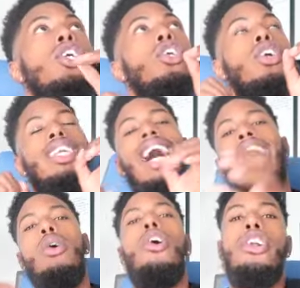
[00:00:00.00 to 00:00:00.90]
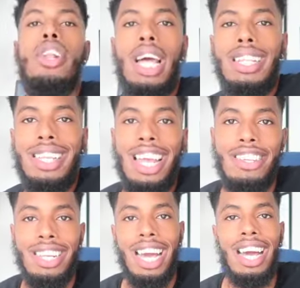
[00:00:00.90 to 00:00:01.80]
you're not on her like
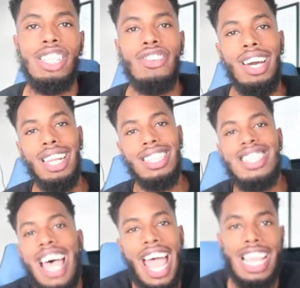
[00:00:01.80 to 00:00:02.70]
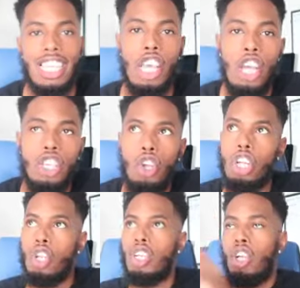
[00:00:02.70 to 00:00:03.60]
that. You're not trying to attack.
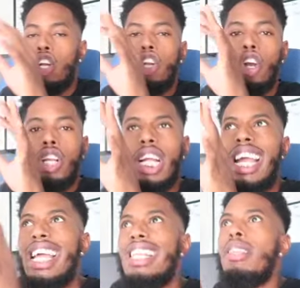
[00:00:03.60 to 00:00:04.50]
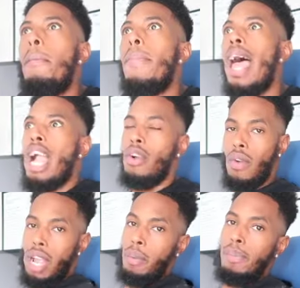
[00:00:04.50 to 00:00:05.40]
You're in the
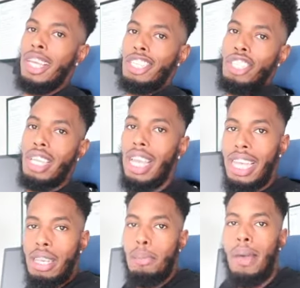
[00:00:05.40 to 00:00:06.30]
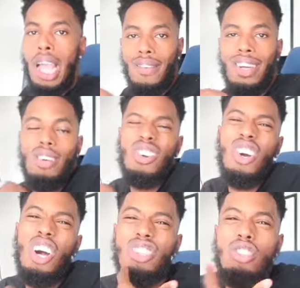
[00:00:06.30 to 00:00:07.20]
background. Make sure you're in the background. Don't
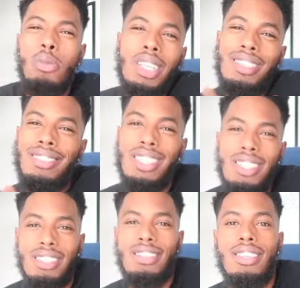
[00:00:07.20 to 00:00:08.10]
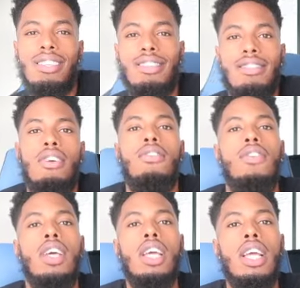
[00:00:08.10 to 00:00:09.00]
cause too much attention to yourself.
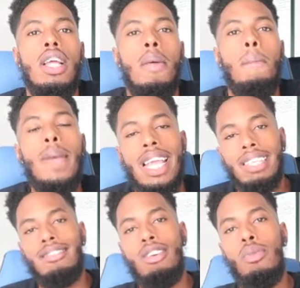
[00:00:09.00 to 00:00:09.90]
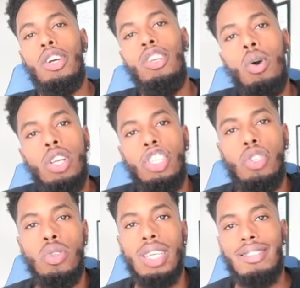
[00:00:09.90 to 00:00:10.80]
Making someone
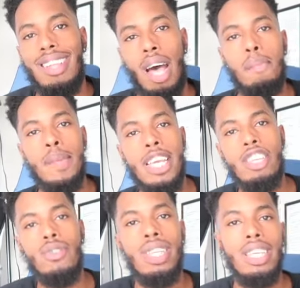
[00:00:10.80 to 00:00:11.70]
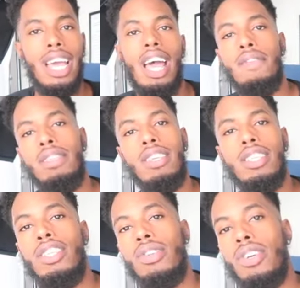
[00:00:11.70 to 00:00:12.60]
notice you does not mean you need to have
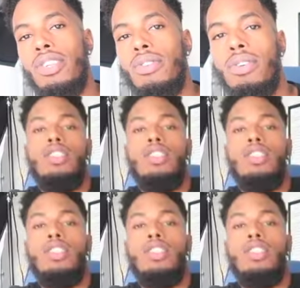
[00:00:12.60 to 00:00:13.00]
attention on you.